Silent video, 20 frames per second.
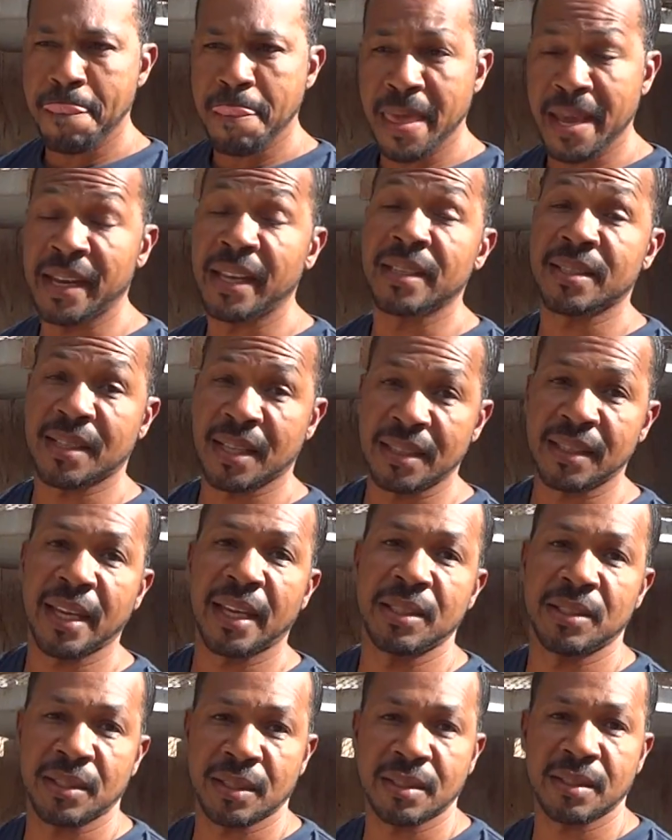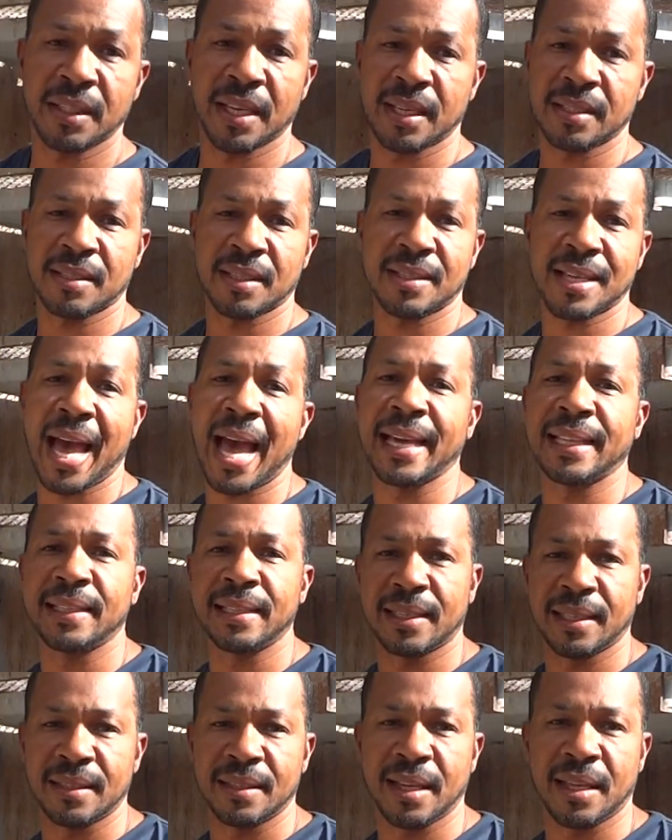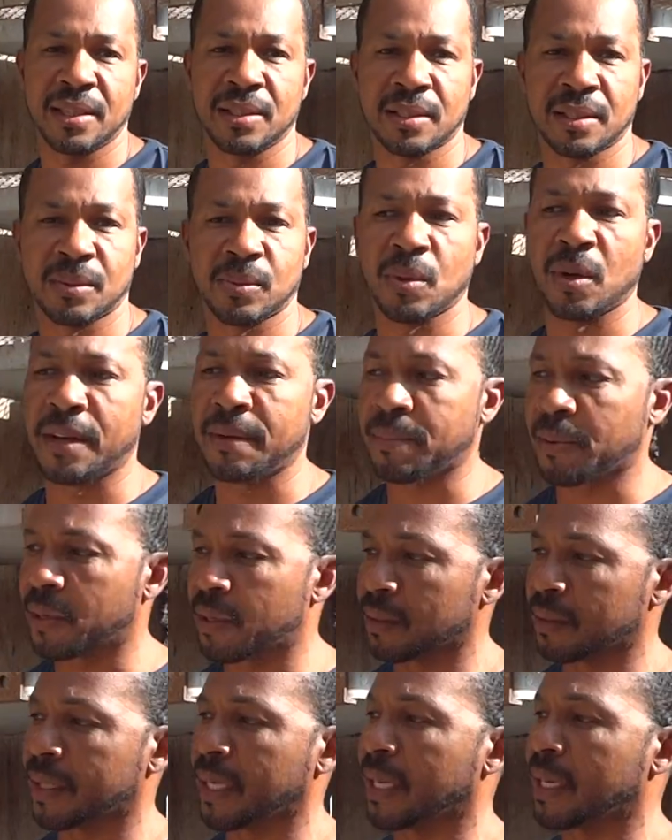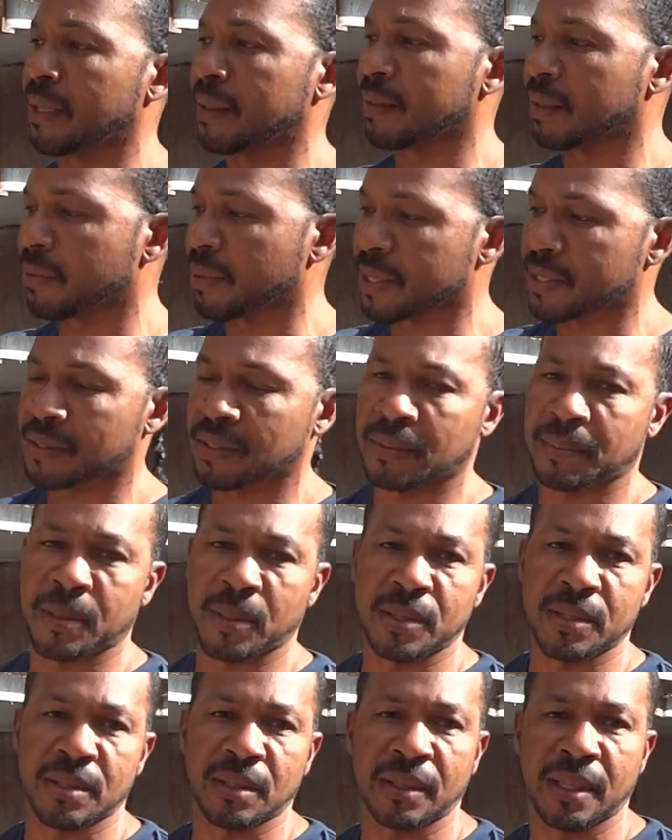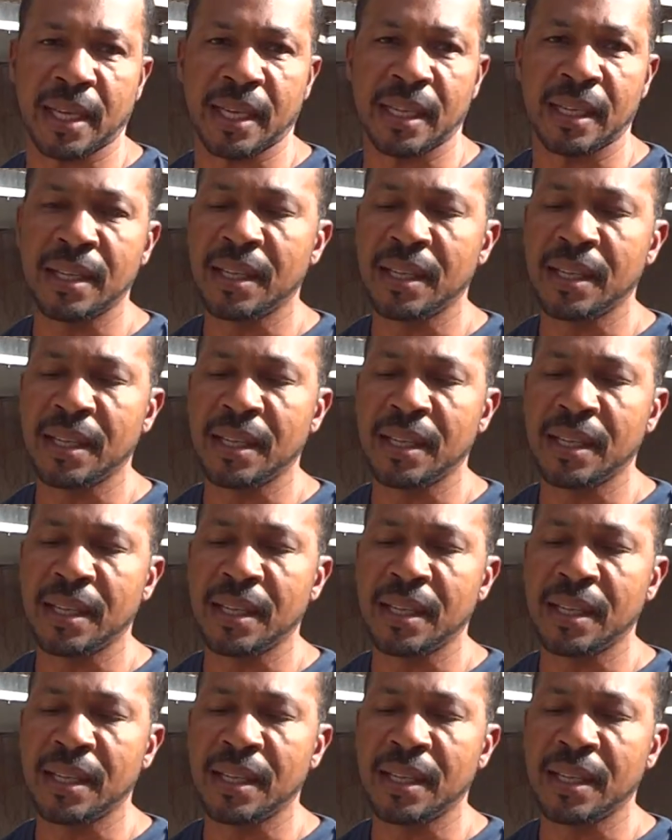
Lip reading: It is contagious, yes. It's highly contagious. One bird will get it and the rest of the birds will get it.